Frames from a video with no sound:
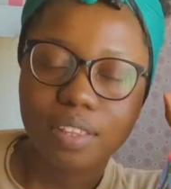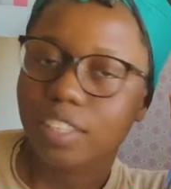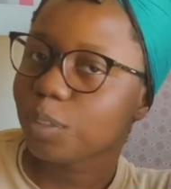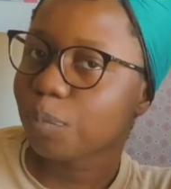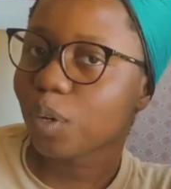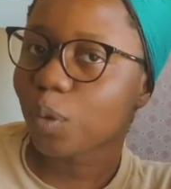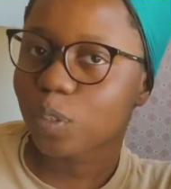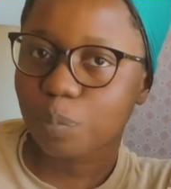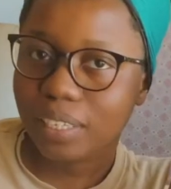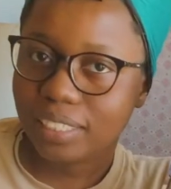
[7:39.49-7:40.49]
This book was
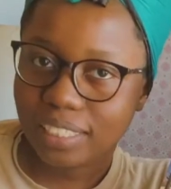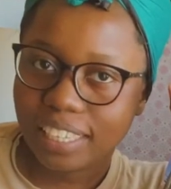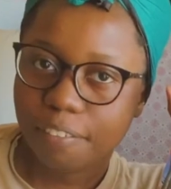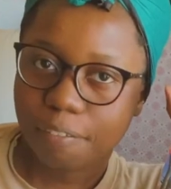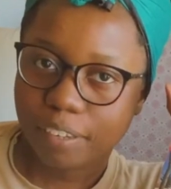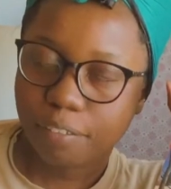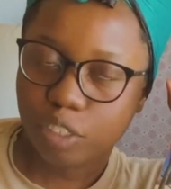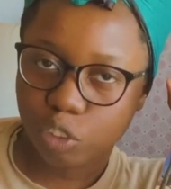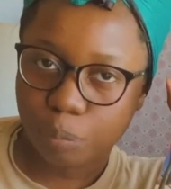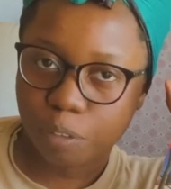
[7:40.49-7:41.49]
basically a fever
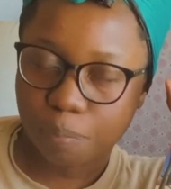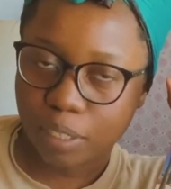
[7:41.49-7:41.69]
dream of my